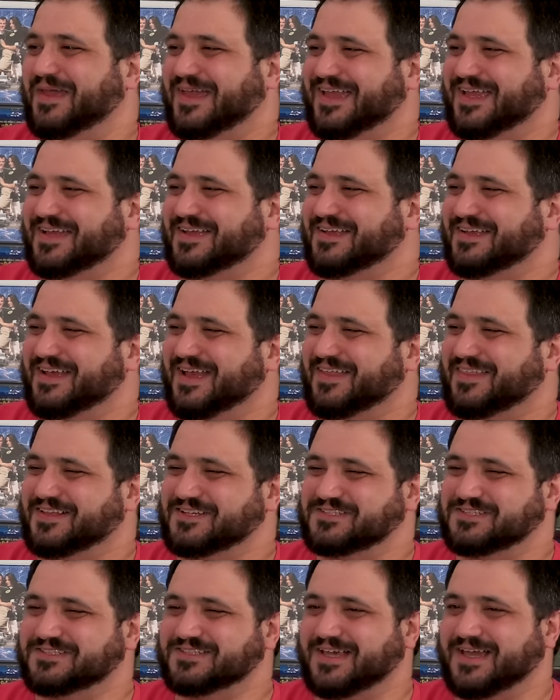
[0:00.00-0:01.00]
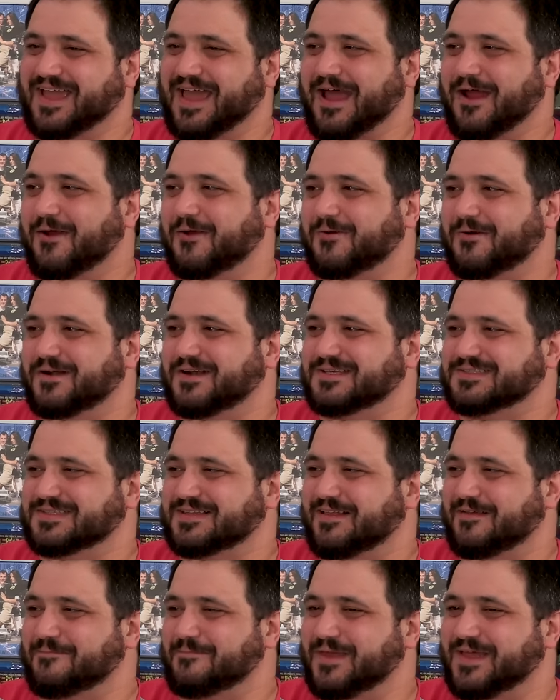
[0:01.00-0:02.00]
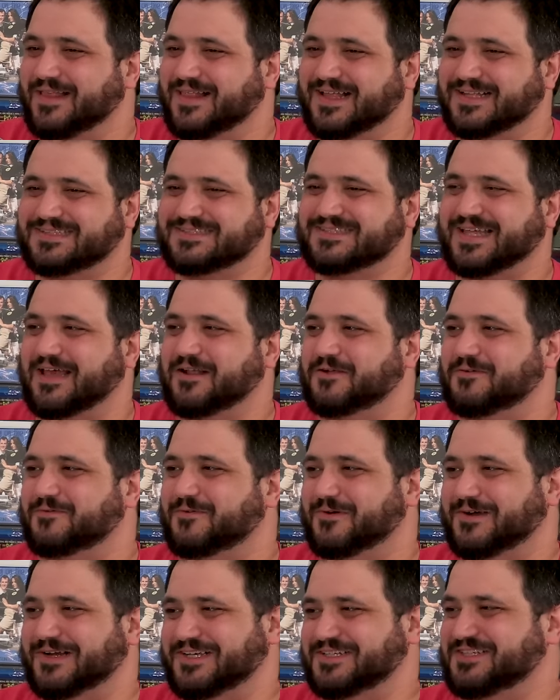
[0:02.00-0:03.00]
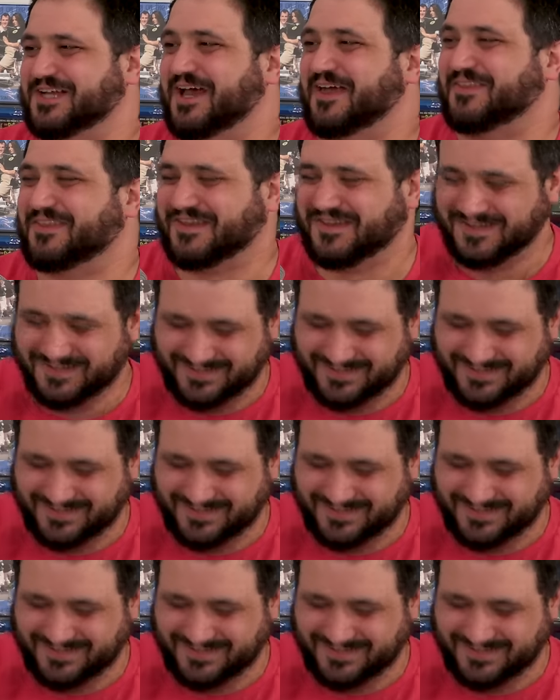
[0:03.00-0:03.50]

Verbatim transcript: me," and then she's like, "Aragorn doesn't love me. Let's settle for each other."